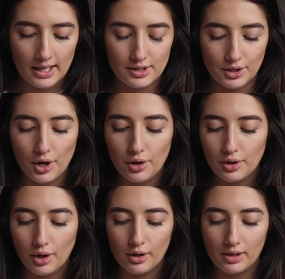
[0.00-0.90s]
it's a
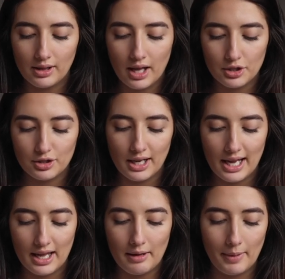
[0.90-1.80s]
Coco Lush
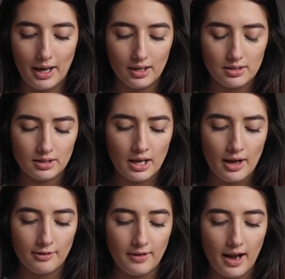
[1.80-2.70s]
hair mask,
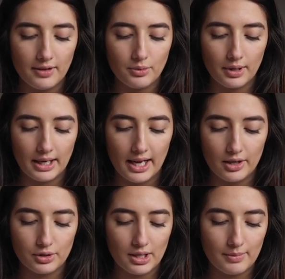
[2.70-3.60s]
5-in-1
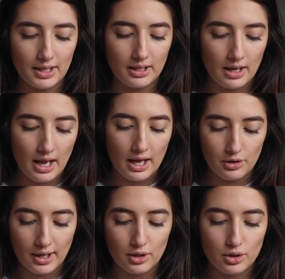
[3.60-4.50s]
hair treatment.
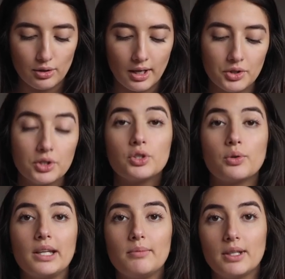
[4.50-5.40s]
You get
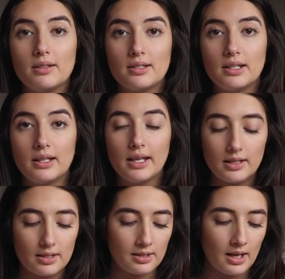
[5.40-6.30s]
220 mils in
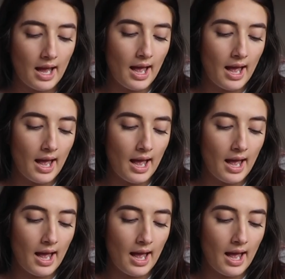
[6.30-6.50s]
this.